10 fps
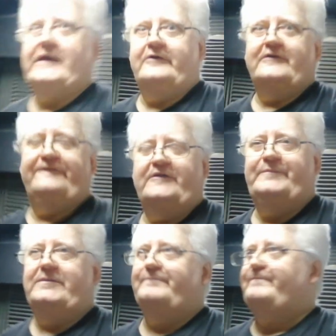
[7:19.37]
I'm hearing a
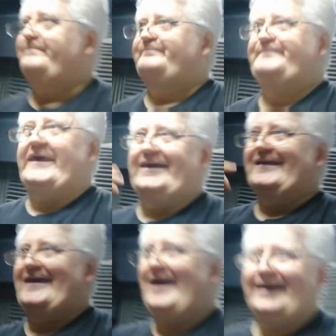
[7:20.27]
flipping
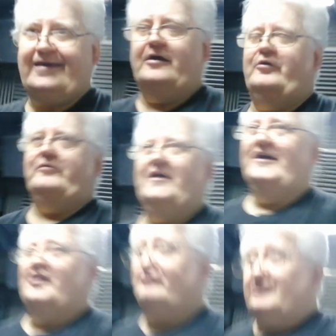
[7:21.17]
pinging echo,
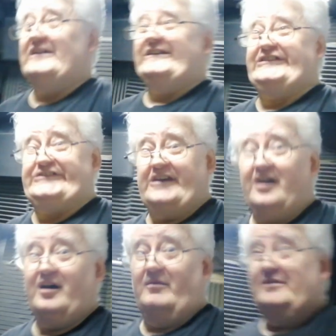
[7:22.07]
really
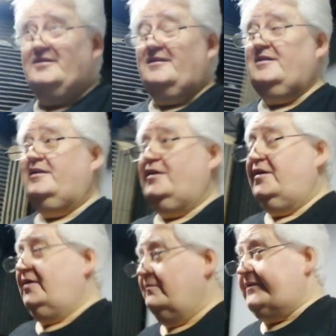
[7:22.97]
sharp,
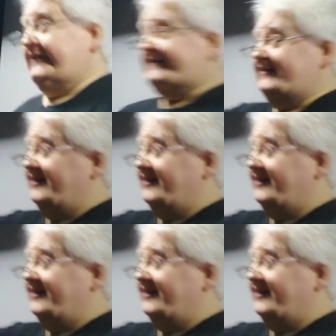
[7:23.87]
because